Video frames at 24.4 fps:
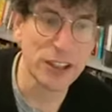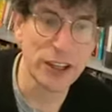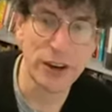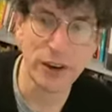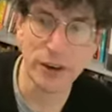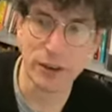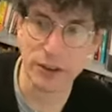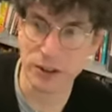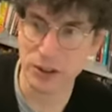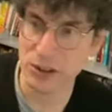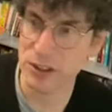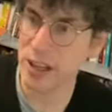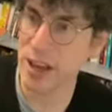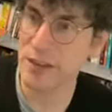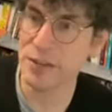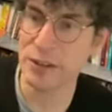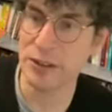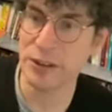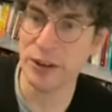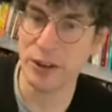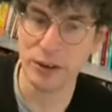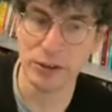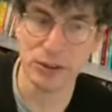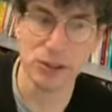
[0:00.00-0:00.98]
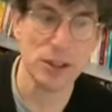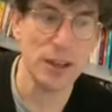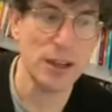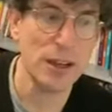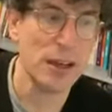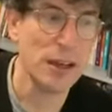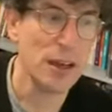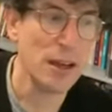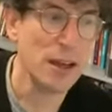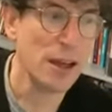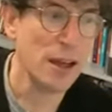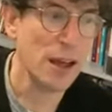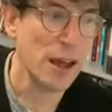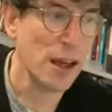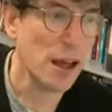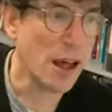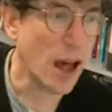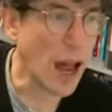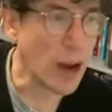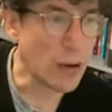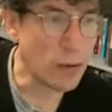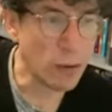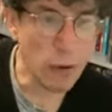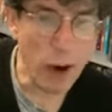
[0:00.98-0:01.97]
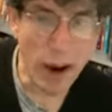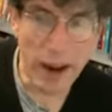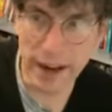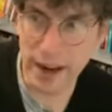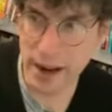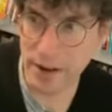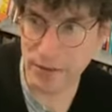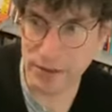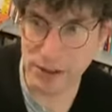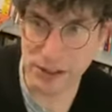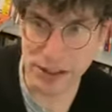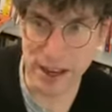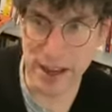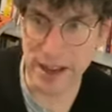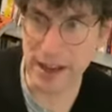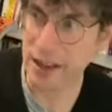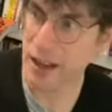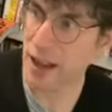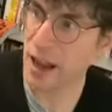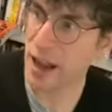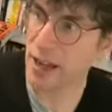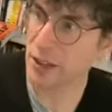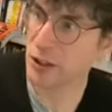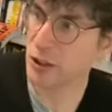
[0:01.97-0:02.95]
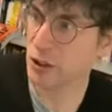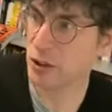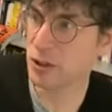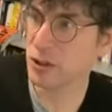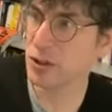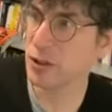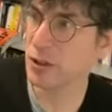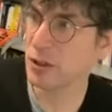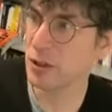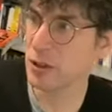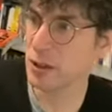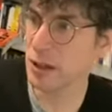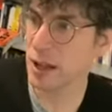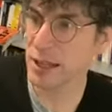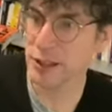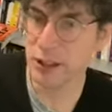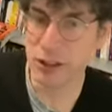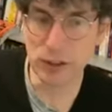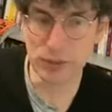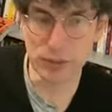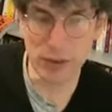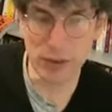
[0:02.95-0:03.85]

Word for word: years, seven years. I write every day. I just, I just